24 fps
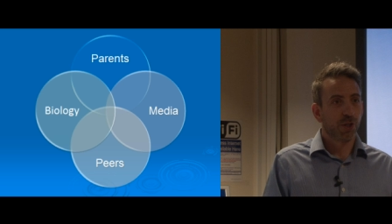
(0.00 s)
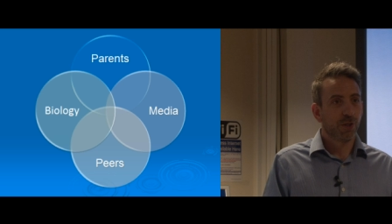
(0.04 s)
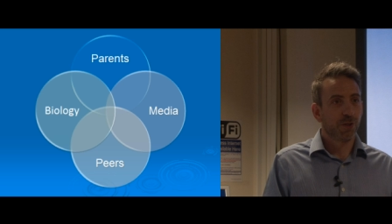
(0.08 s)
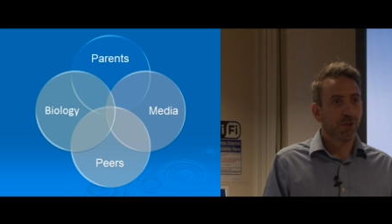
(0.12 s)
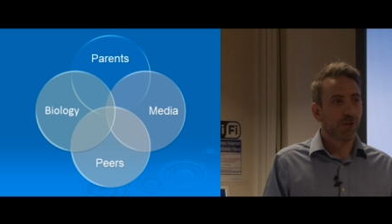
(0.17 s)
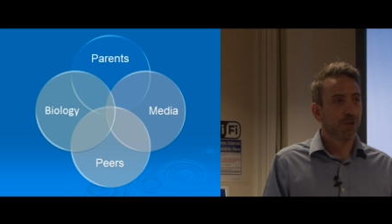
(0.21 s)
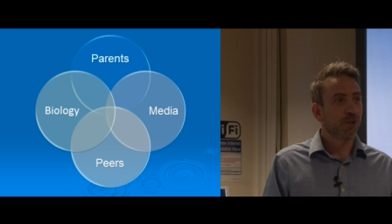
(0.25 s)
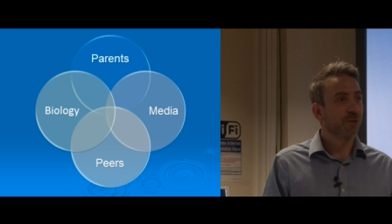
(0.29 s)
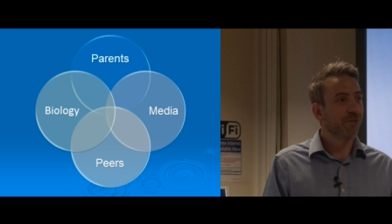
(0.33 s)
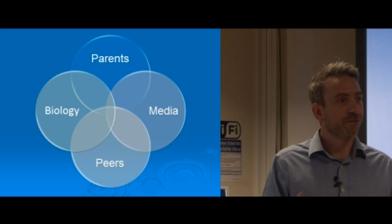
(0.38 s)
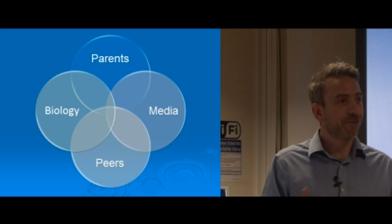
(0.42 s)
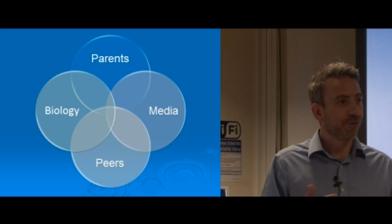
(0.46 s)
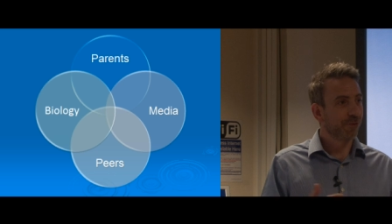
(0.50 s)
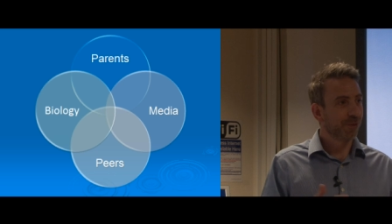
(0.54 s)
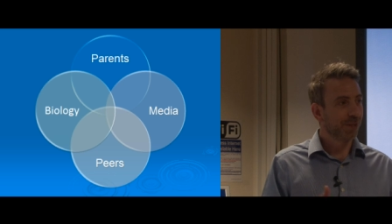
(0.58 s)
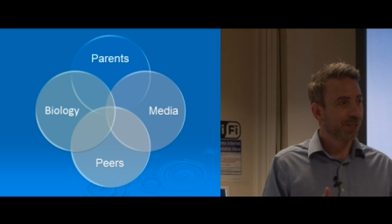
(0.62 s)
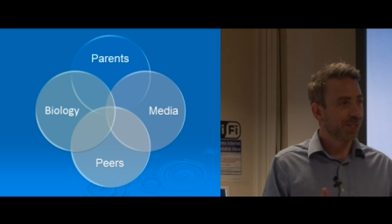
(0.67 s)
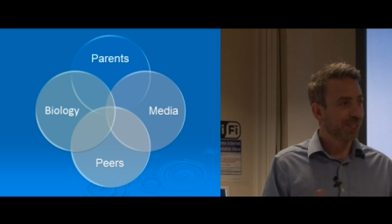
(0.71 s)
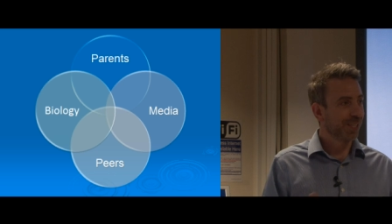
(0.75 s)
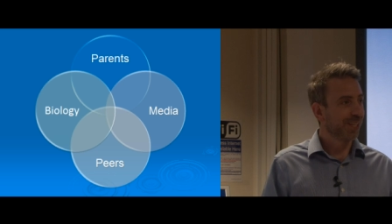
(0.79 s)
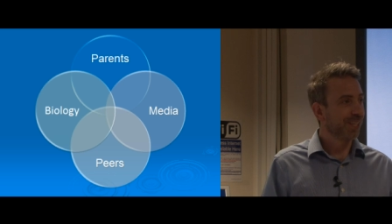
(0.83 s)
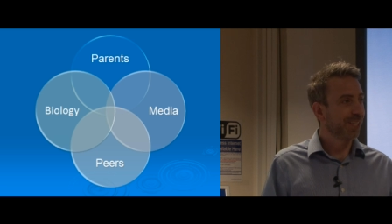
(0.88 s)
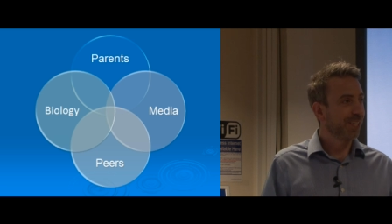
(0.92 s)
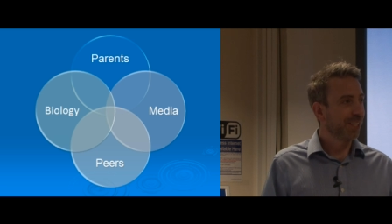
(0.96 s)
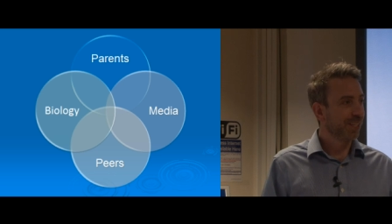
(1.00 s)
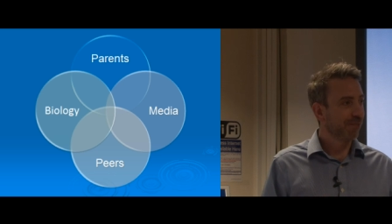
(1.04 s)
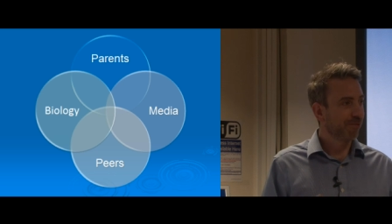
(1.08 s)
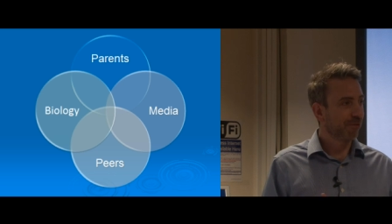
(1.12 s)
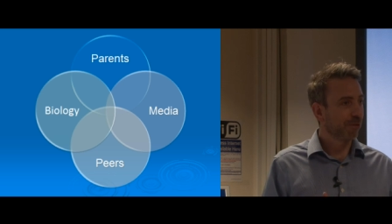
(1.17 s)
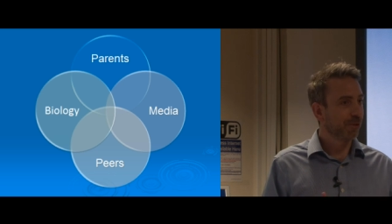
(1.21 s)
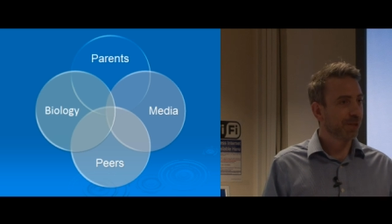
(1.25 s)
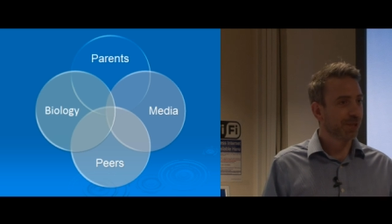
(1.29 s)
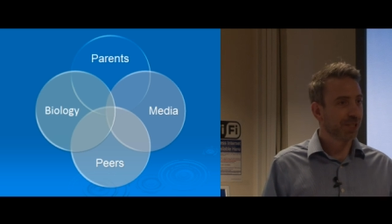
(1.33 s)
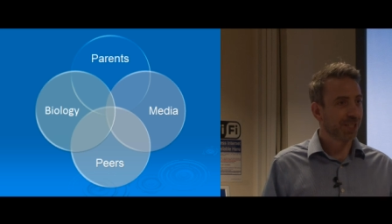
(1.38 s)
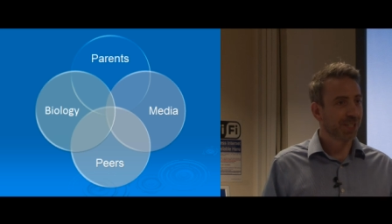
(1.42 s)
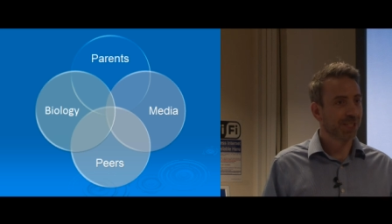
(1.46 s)
to
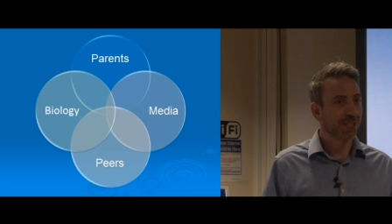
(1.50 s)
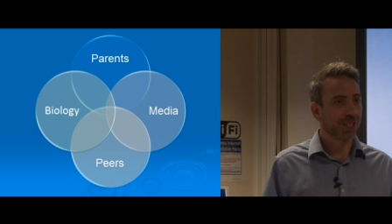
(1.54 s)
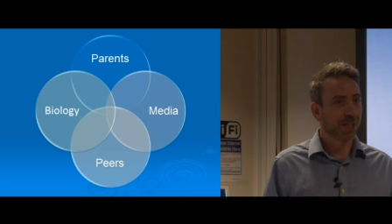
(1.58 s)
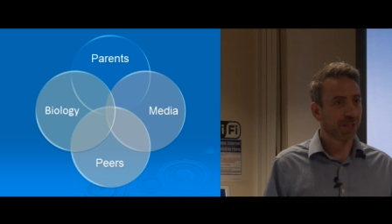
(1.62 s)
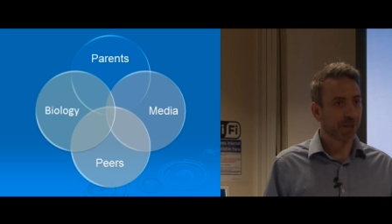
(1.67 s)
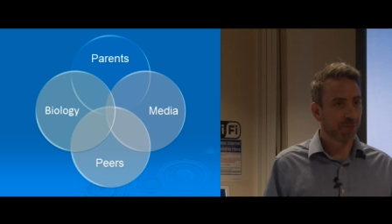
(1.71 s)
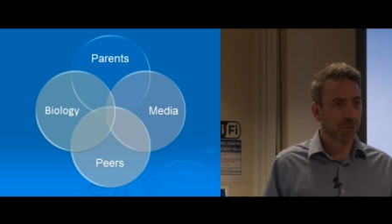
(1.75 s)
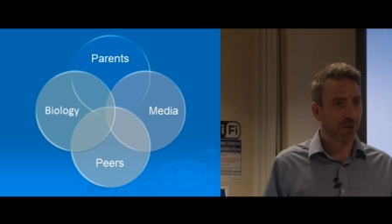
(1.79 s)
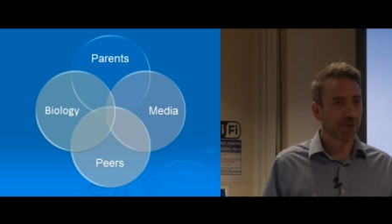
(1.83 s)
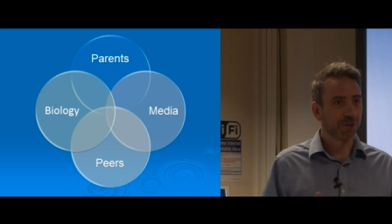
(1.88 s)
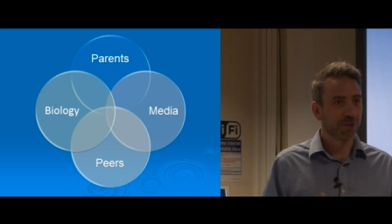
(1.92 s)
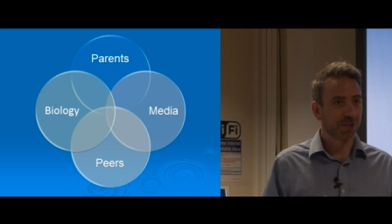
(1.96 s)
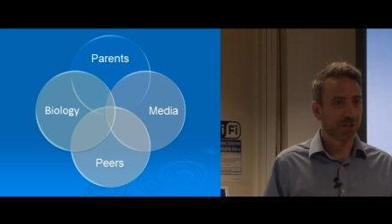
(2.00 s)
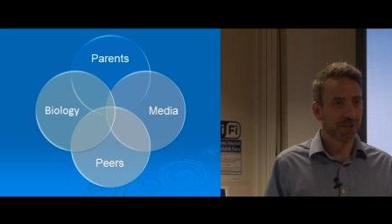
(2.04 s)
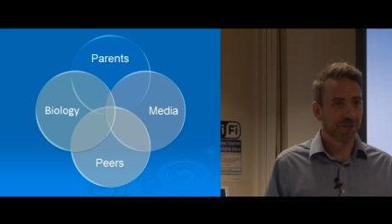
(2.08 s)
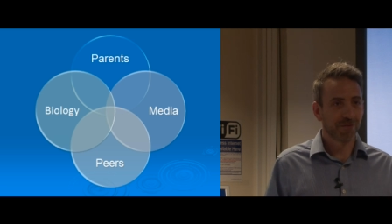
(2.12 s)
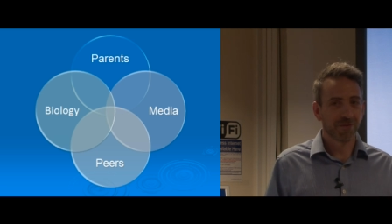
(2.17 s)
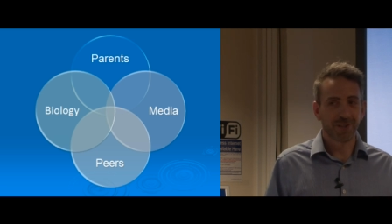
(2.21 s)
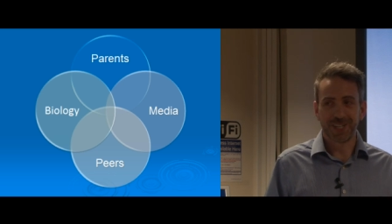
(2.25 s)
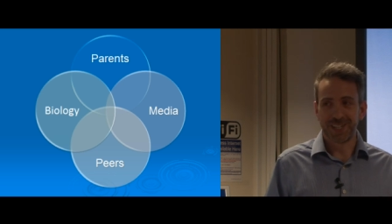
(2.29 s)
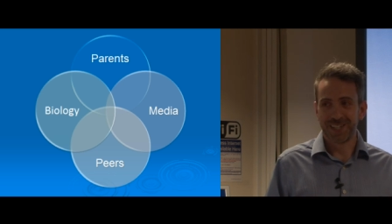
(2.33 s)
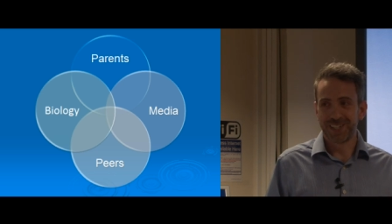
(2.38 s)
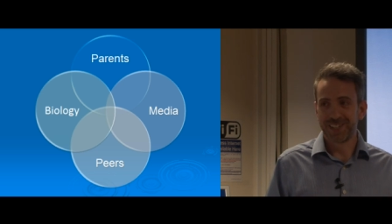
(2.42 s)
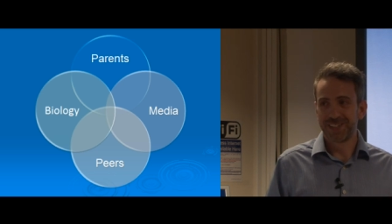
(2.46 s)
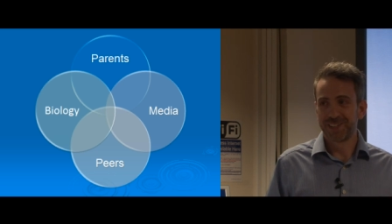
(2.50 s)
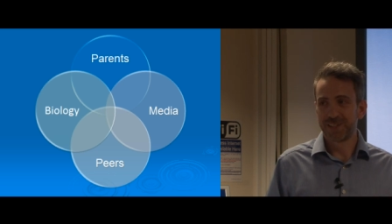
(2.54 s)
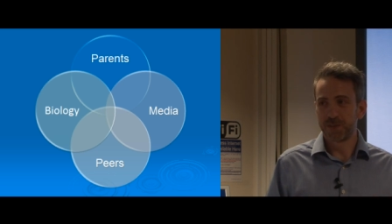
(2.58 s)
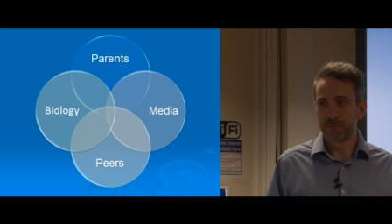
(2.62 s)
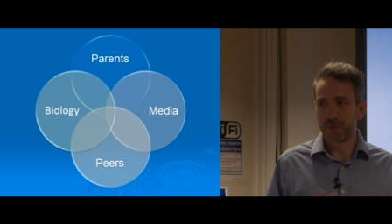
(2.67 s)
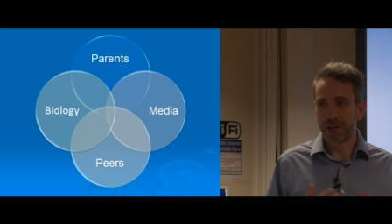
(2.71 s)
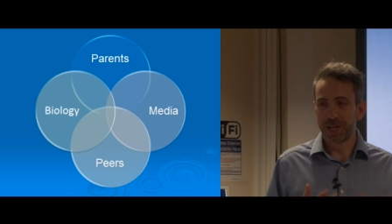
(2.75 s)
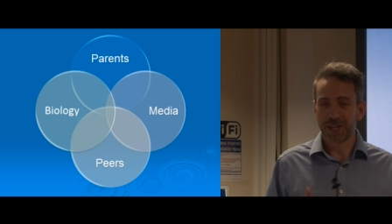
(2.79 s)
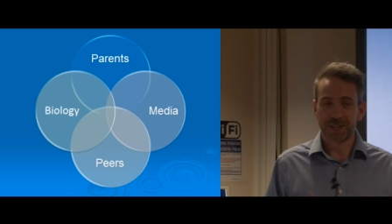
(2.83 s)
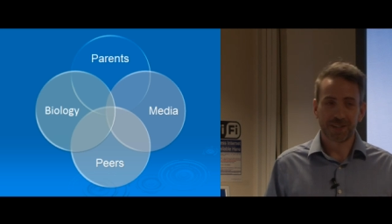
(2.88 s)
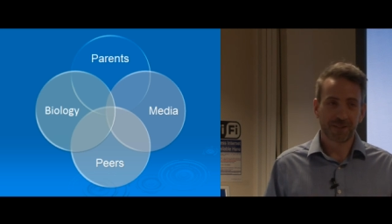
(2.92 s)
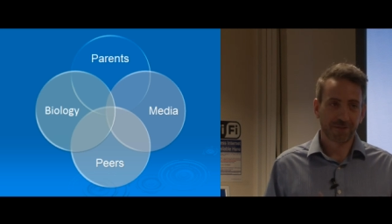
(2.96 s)
influence each other positively to
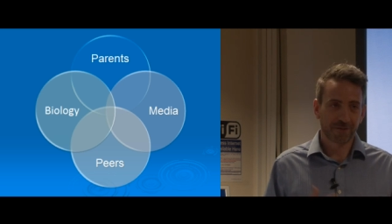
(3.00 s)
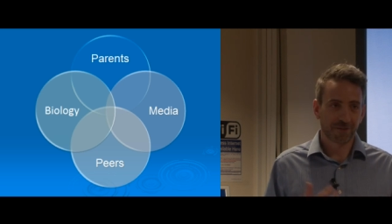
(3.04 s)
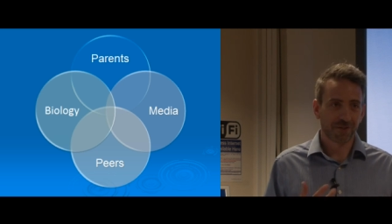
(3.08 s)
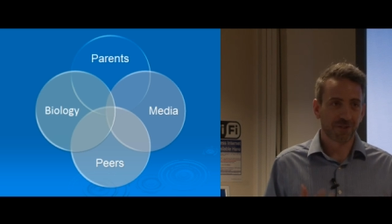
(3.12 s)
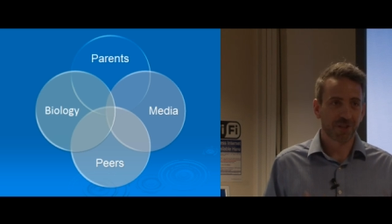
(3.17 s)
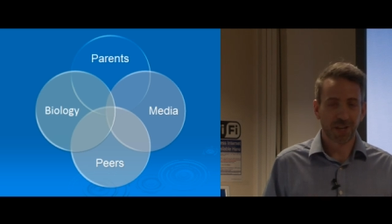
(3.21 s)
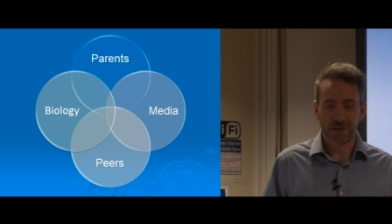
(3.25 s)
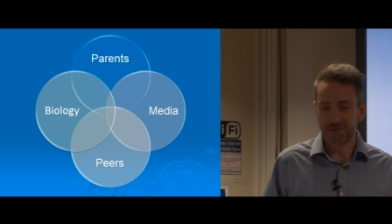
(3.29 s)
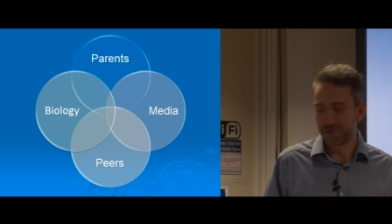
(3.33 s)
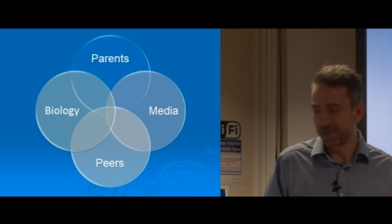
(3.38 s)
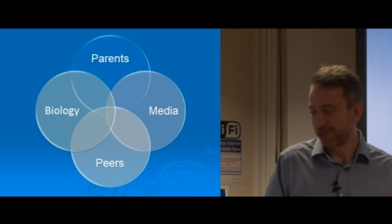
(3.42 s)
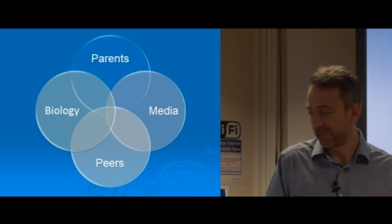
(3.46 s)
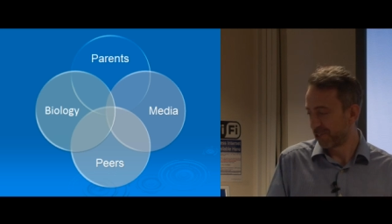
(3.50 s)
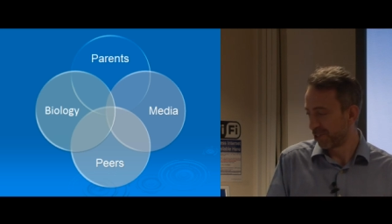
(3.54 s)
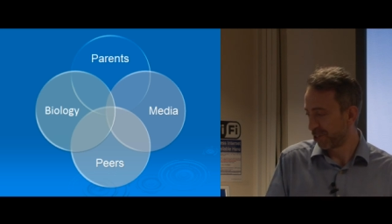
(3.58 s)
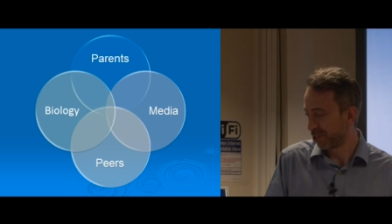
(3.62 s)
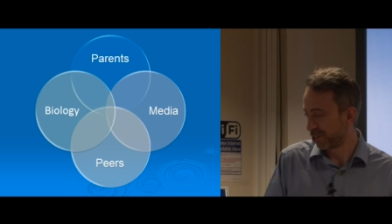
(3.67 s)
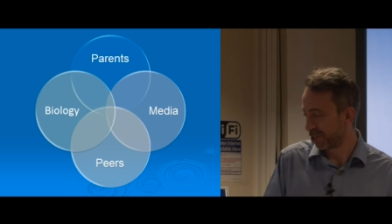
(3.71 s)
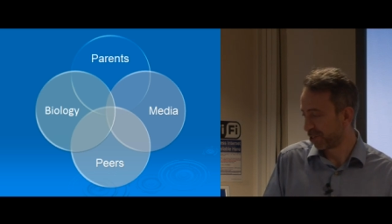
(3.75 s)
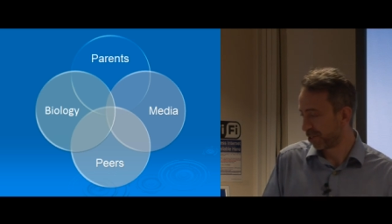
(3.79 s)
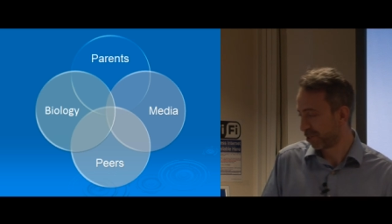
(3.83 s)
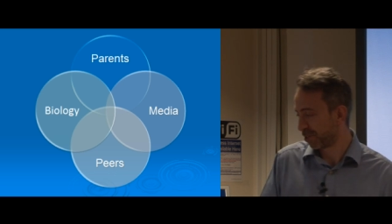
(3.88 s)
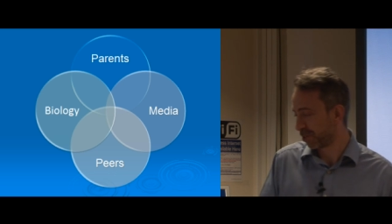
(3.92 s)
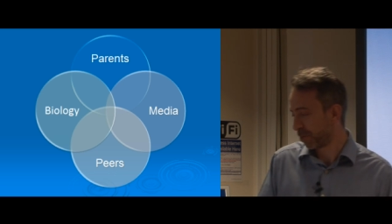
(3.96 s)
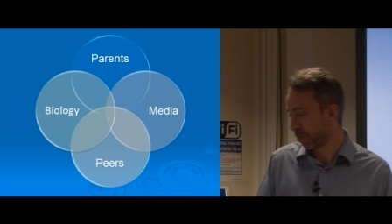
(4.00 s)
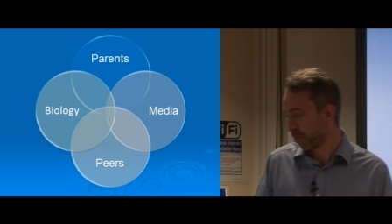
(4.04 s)
make safe decisions?